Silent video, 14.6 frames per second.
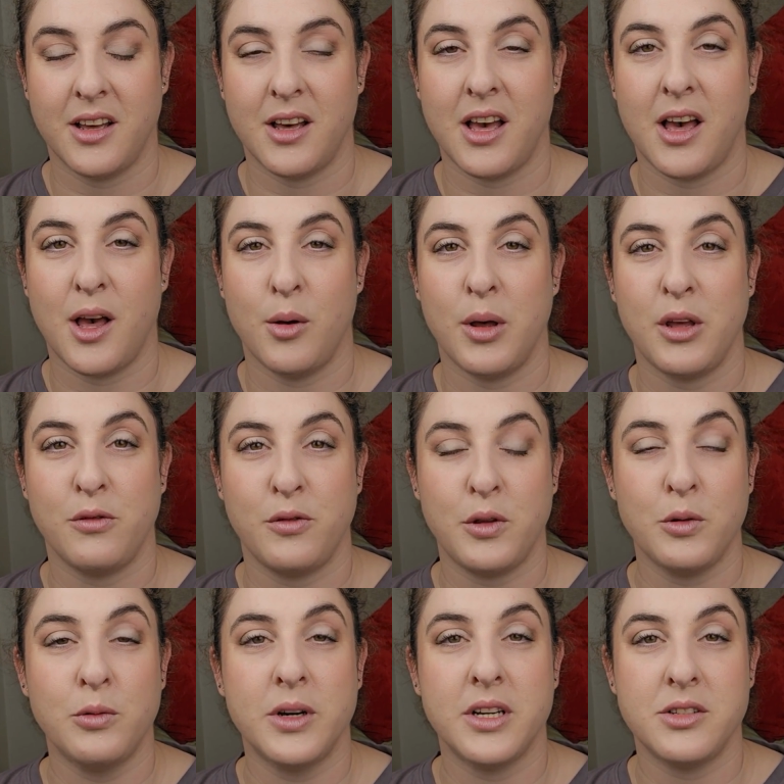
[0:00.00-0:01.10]
If you
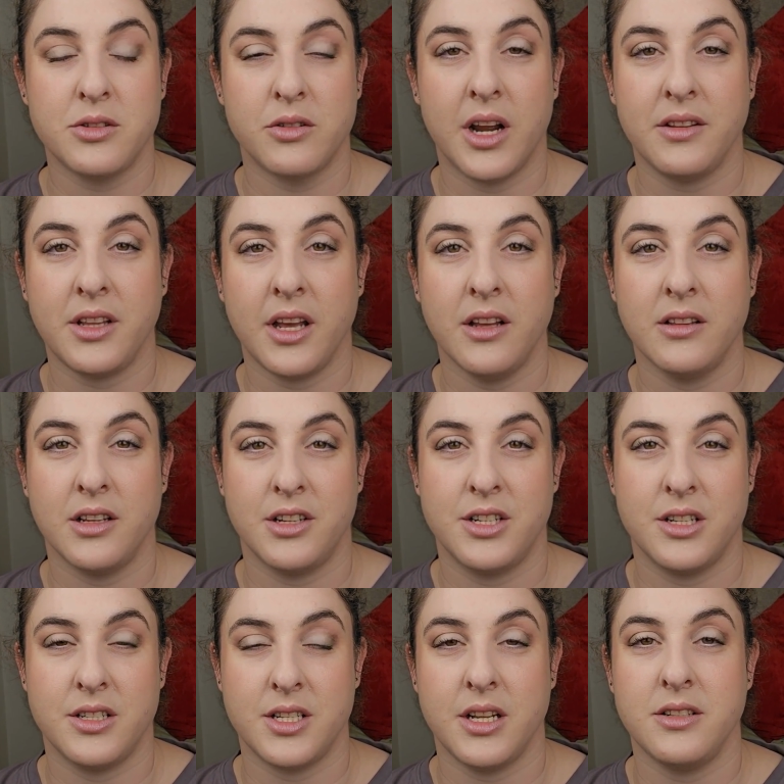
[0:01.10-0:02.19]
were to write the English
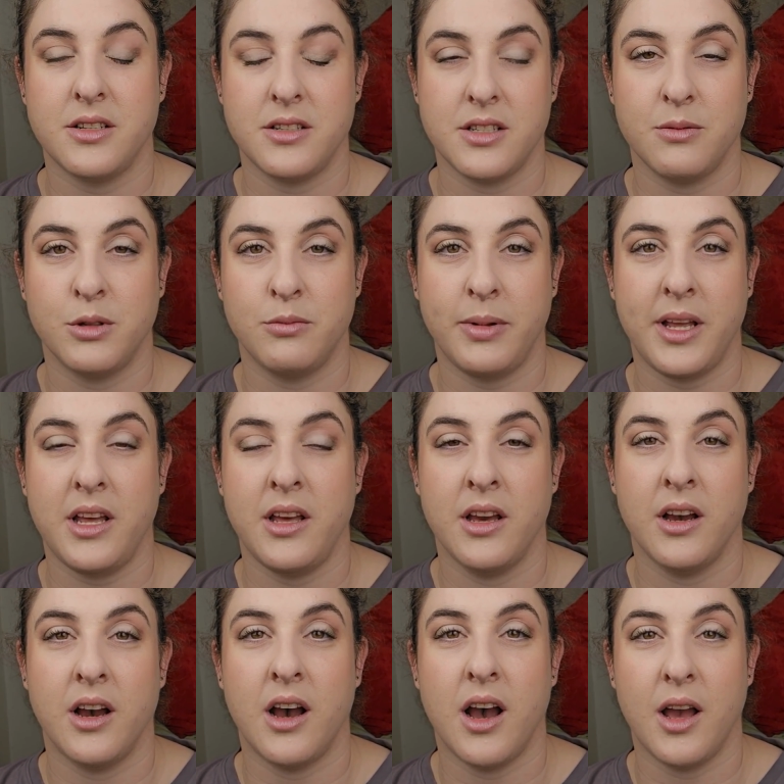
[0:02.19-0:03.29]
sentence, it would be,
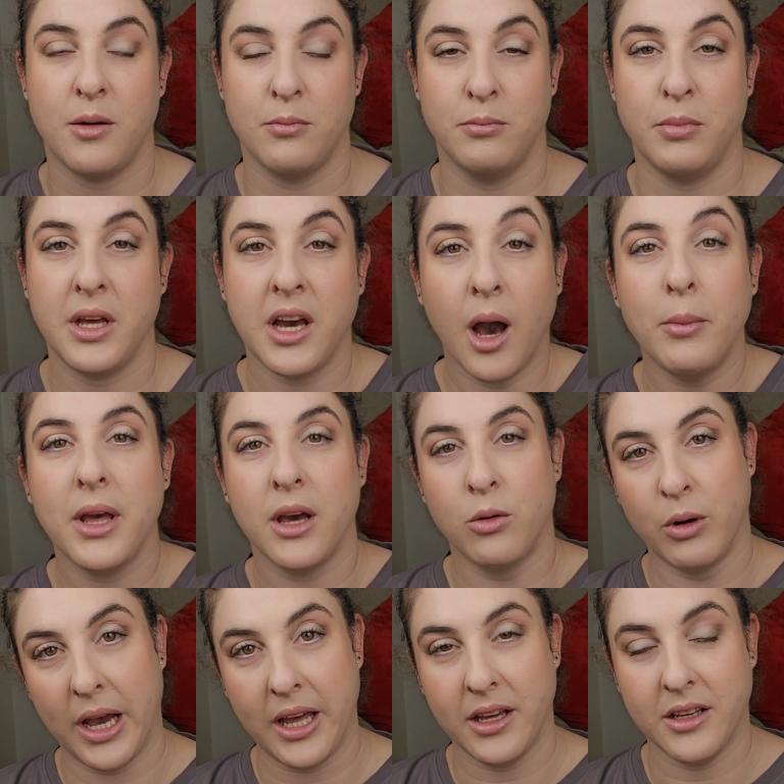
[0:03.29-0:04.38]
I am becoming
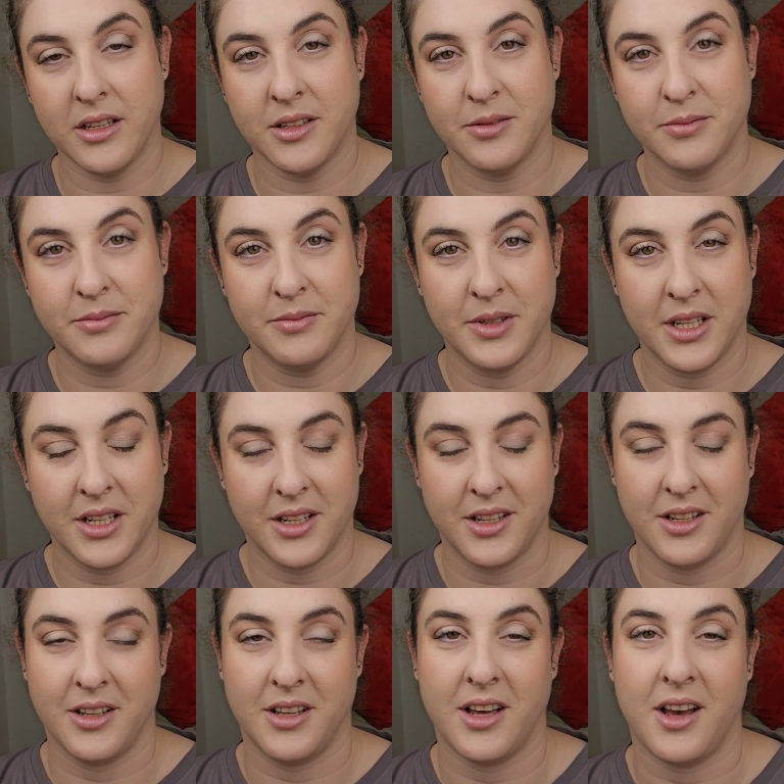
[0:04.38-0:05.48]
awake,
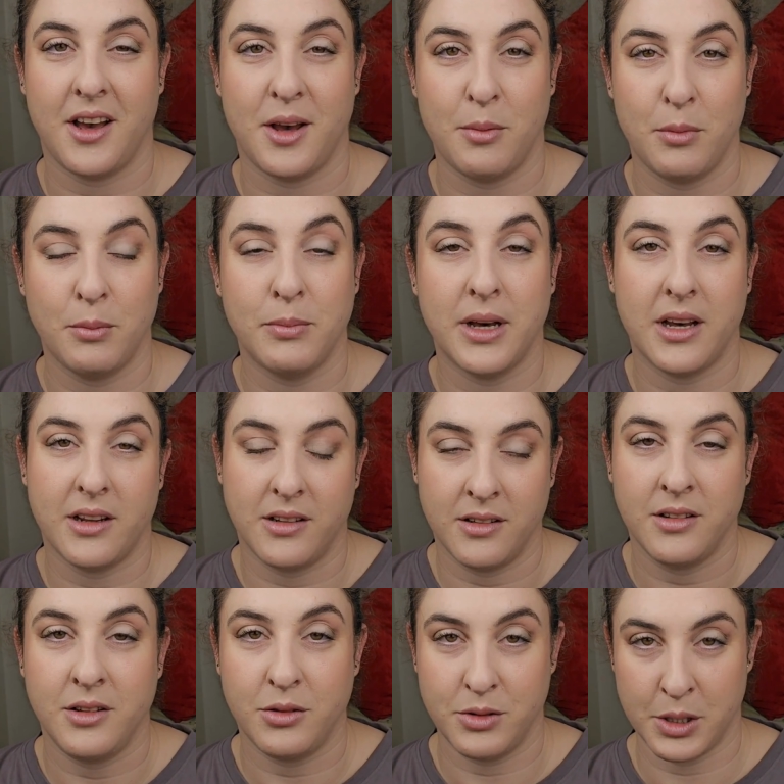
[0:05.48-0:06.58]
but
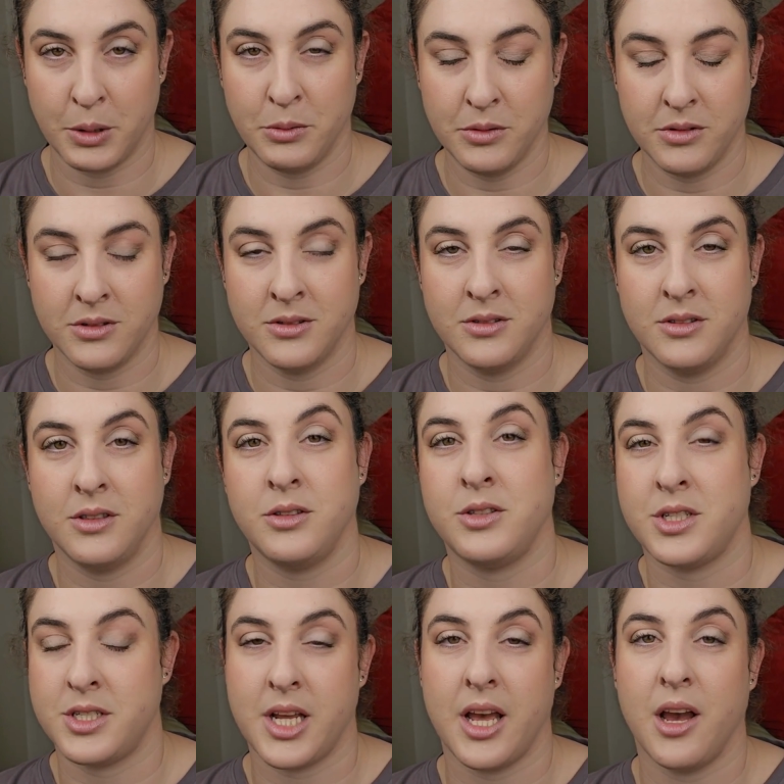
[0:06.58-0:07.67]
you don't. You
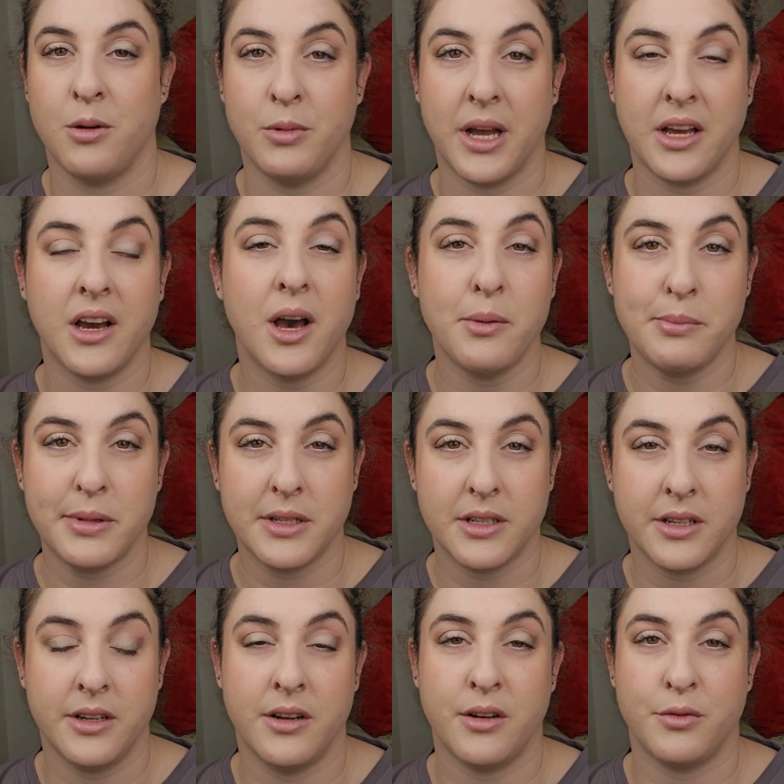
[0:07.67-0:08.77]
just say, I wake up.
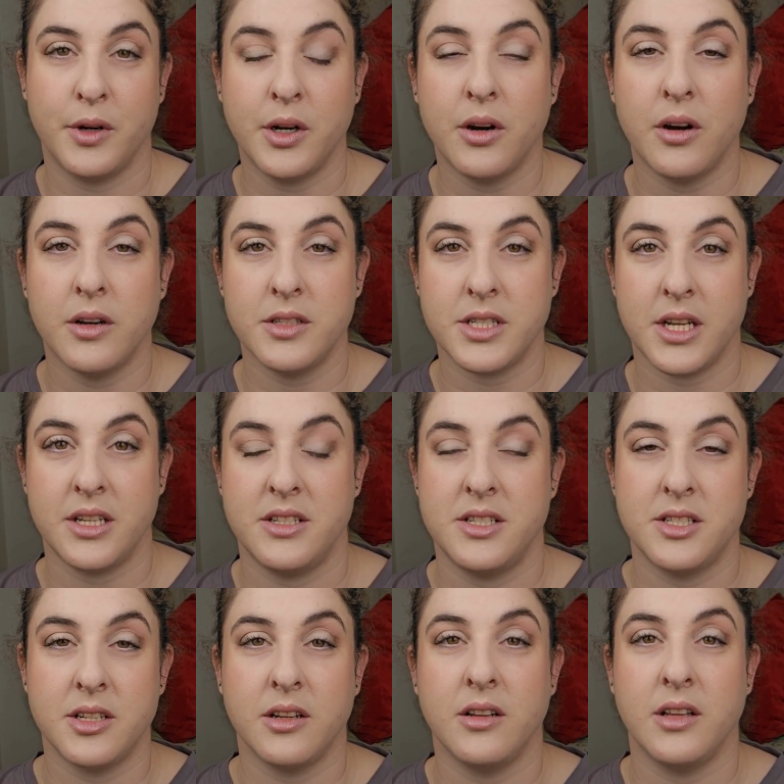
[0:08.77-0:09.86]
And in Afrikaans, it's
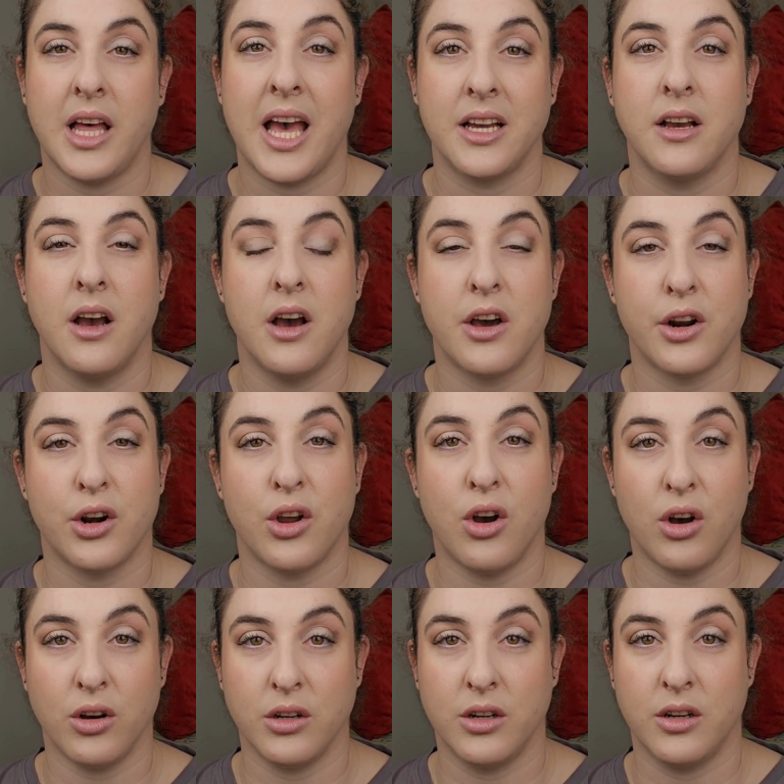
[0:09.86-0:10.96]
still ek
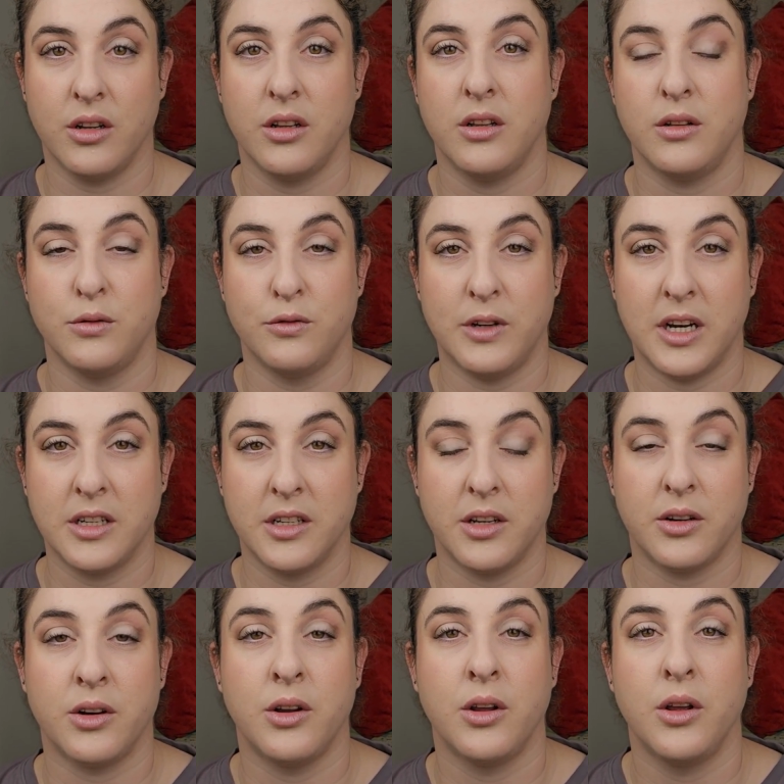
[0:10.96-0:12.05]
raak
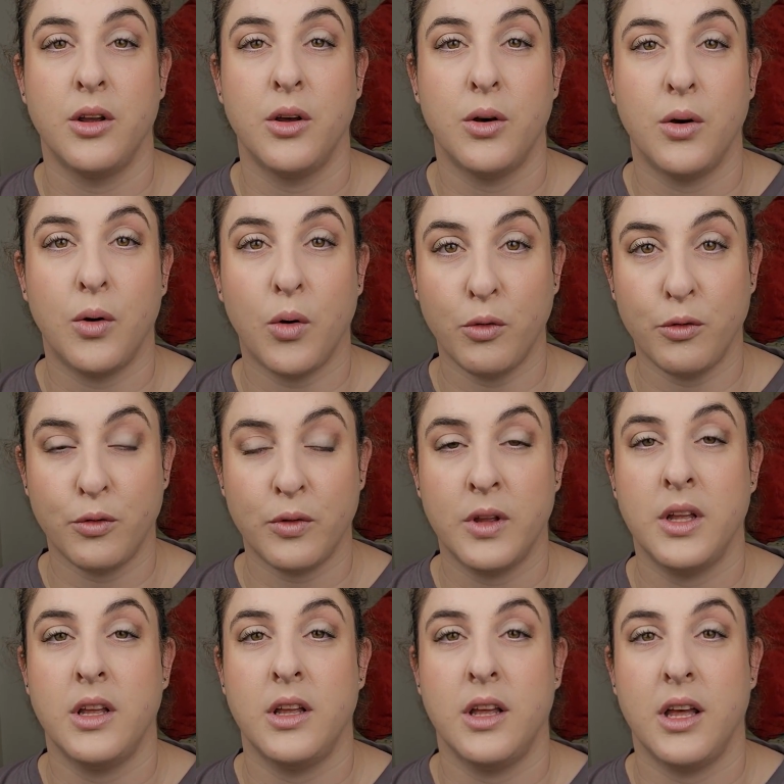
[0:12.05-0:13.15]
wakker of
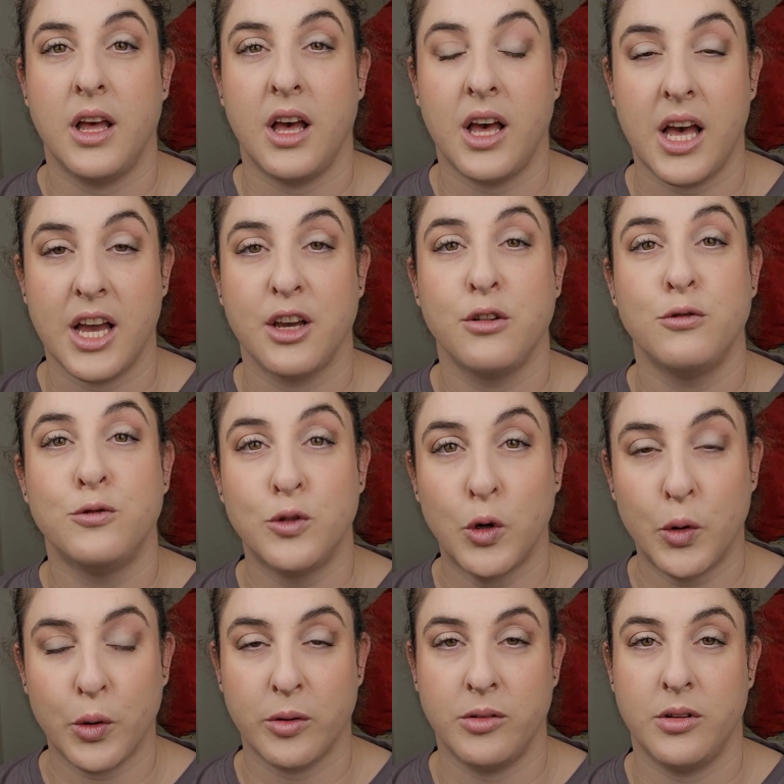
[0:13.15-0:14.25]
ek
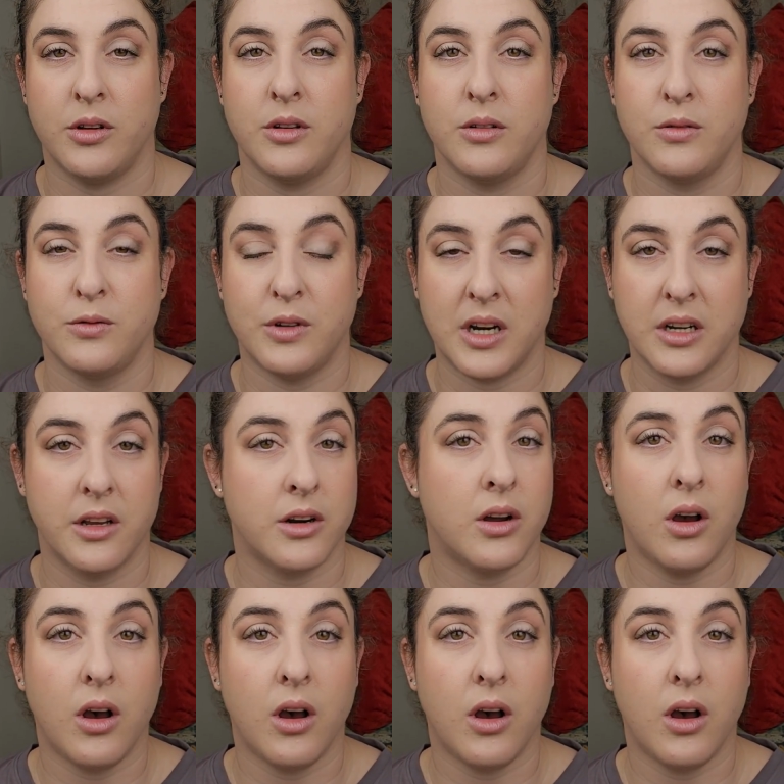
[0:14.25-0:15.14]
word wakker.